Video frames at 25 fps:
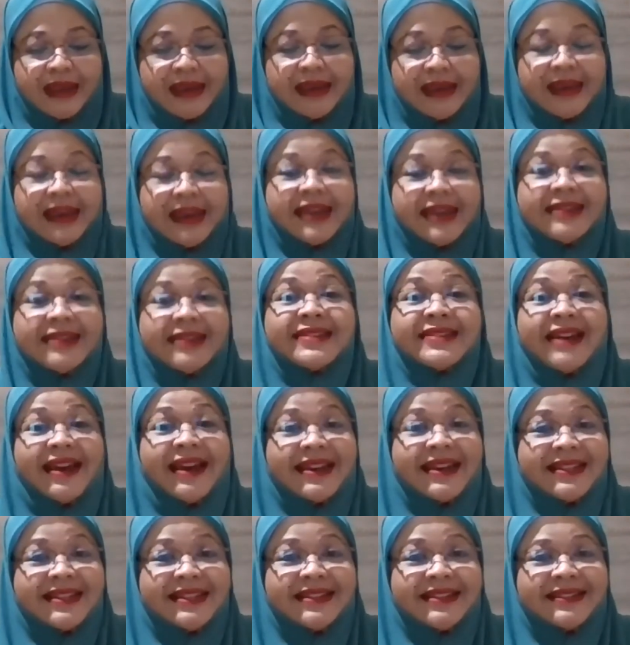
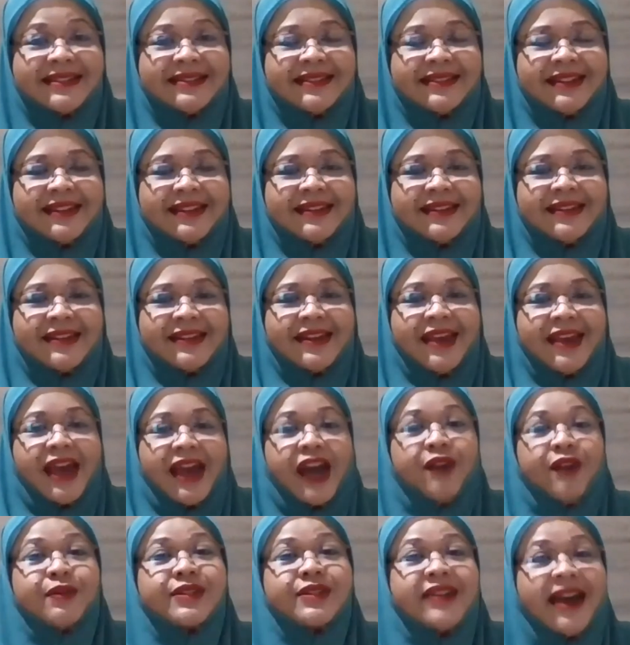Inside, I
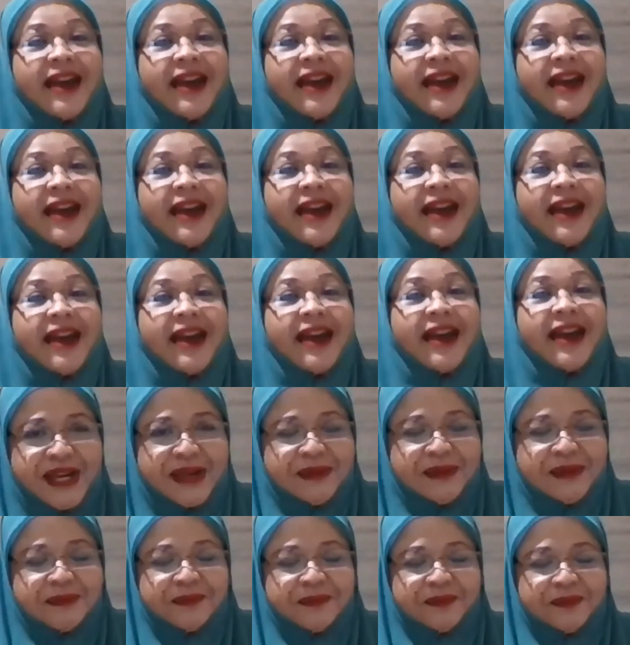was asking for
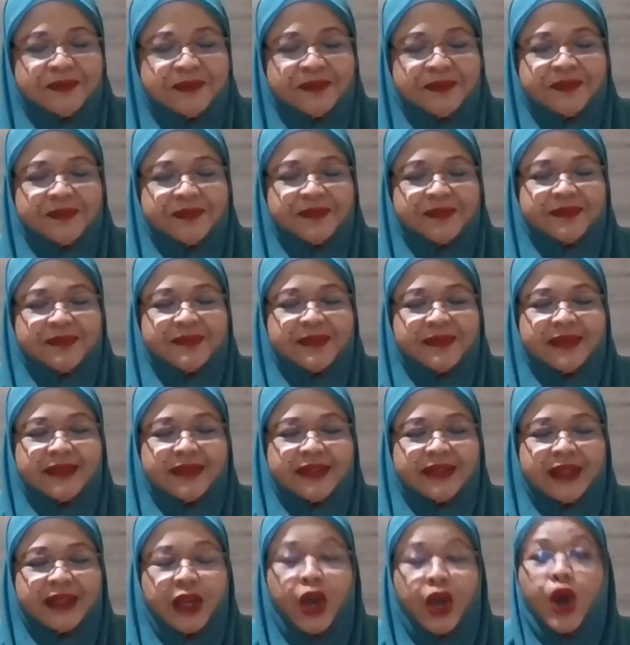time,
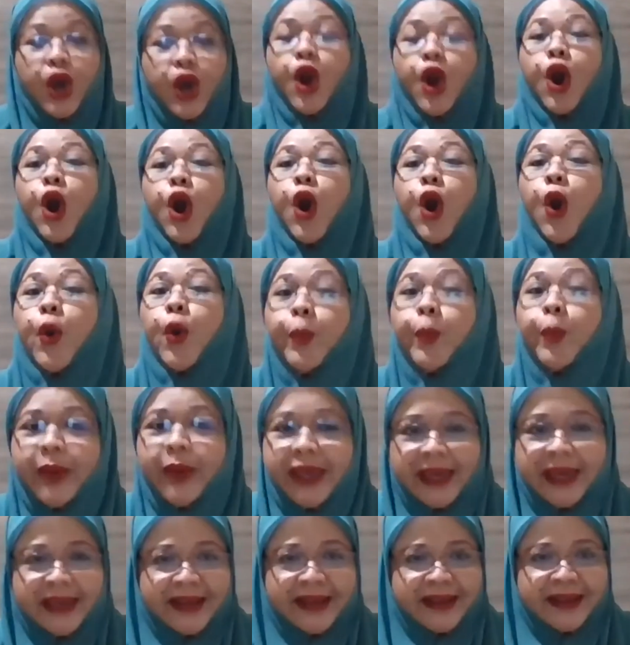
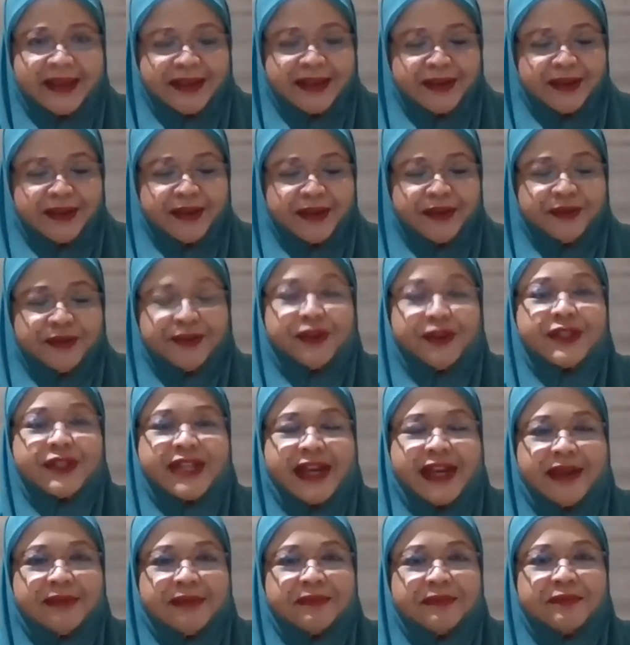hoping for
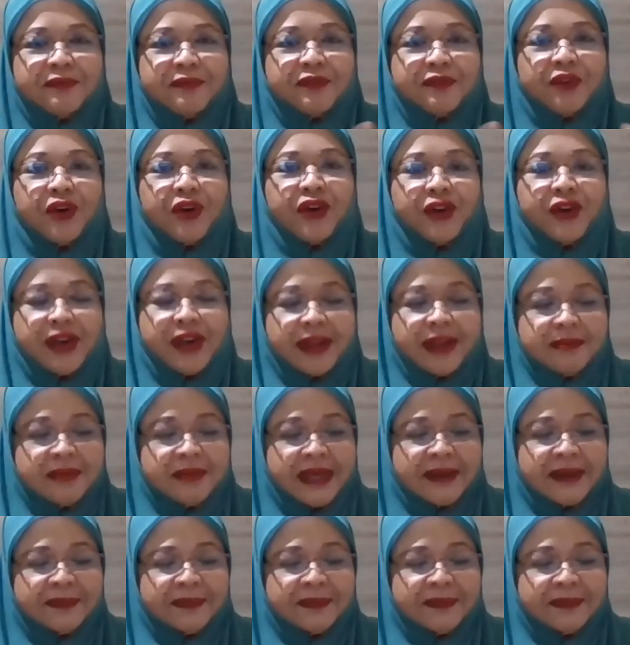time for her and me.